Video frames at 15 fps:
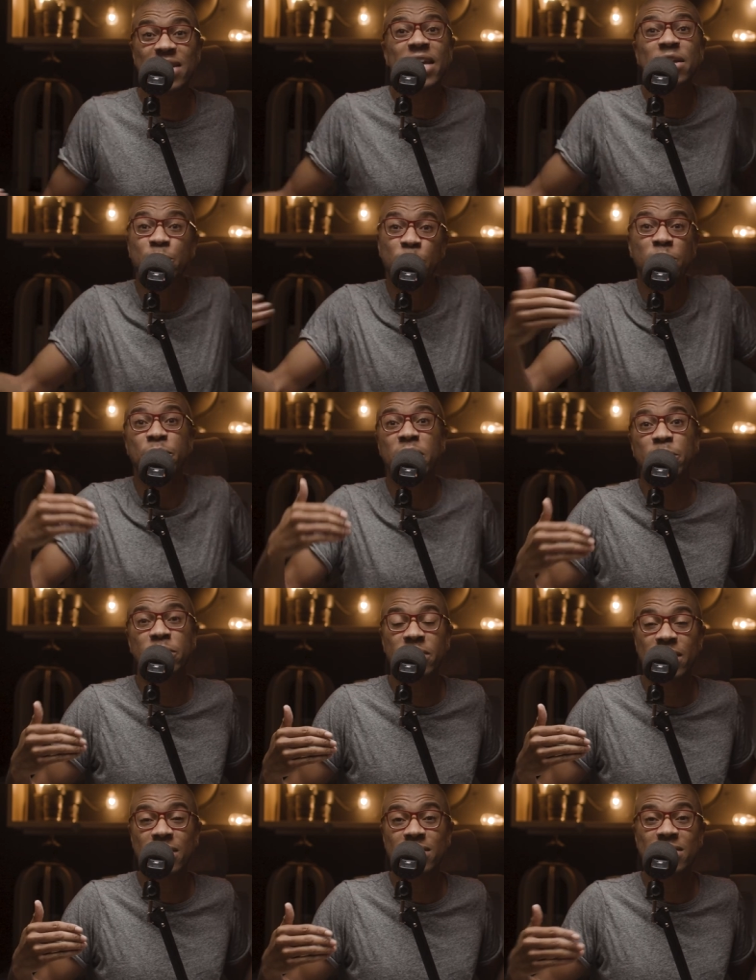take more
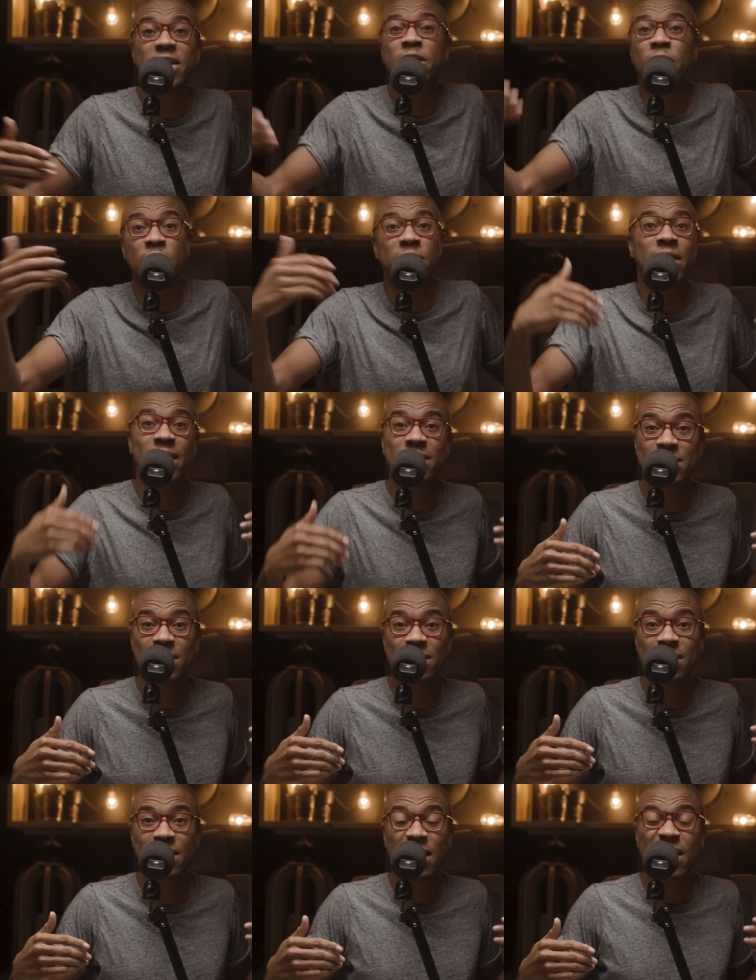people in, take all you guys
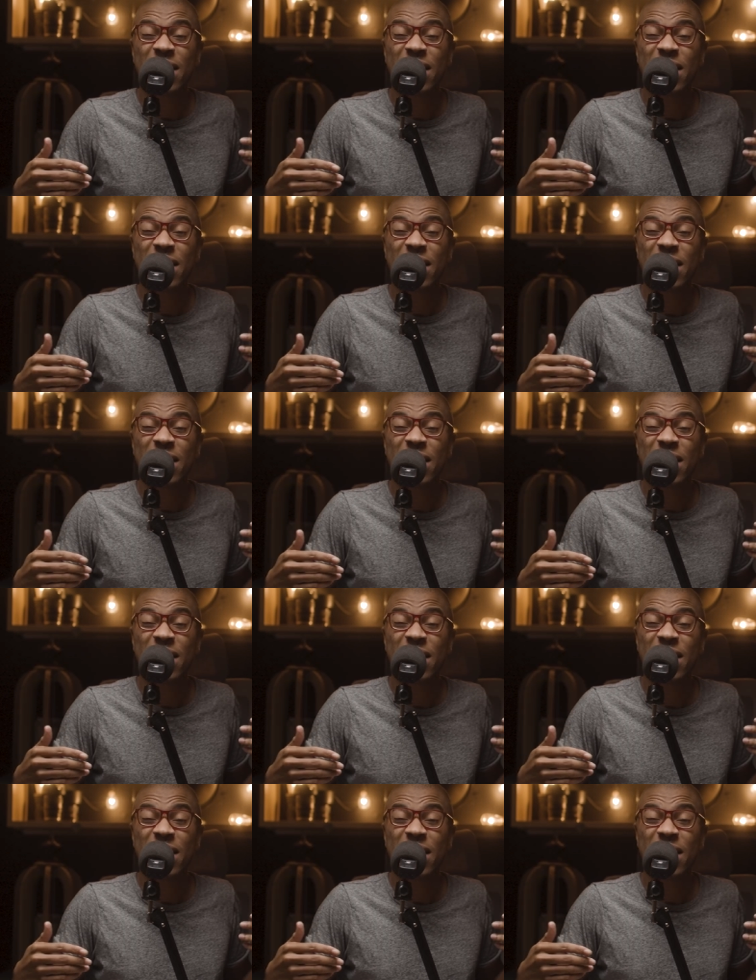in.